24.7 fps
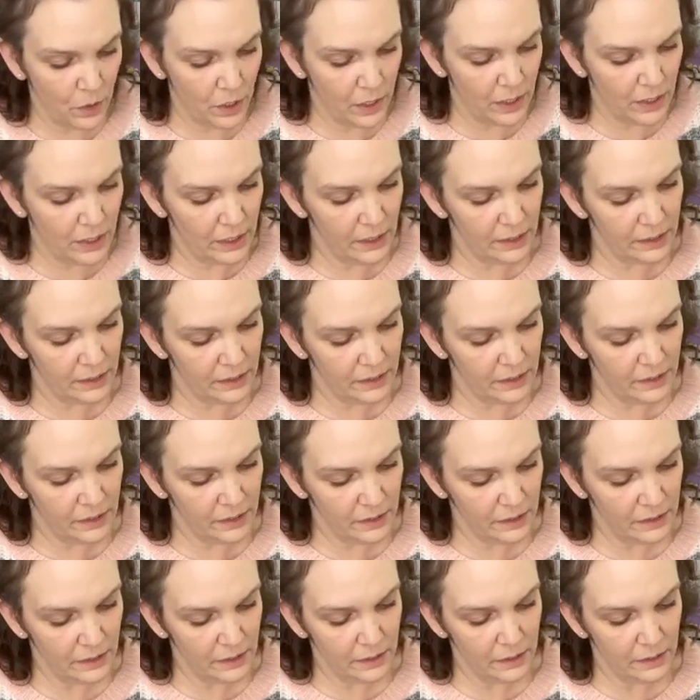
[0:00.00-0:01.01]

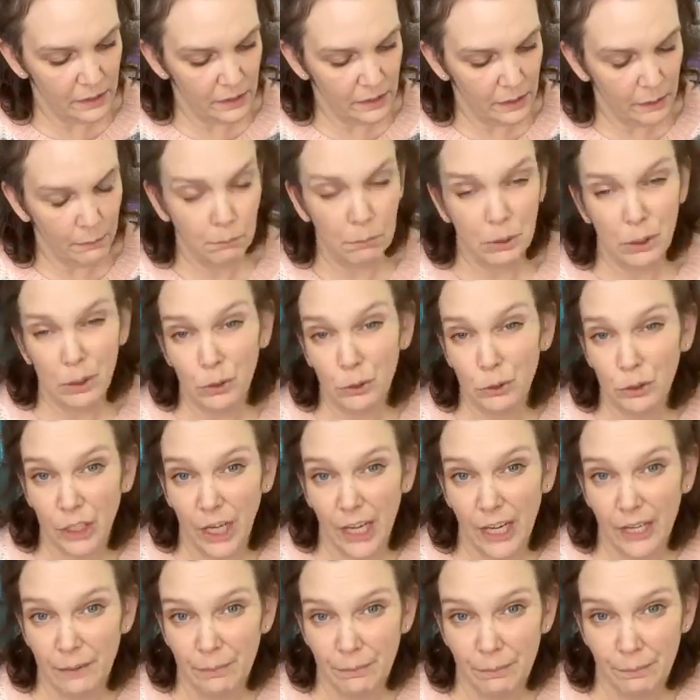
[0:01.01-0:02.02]
was blue
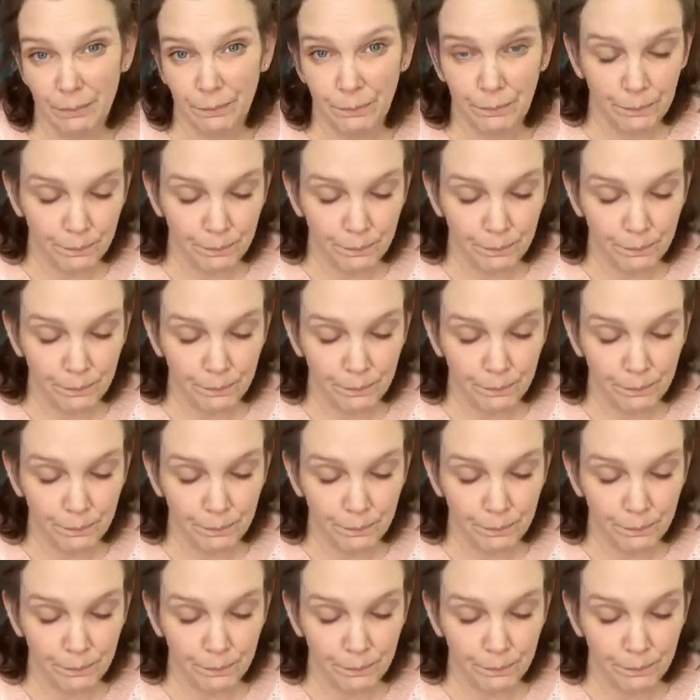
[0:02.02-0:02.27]
jay.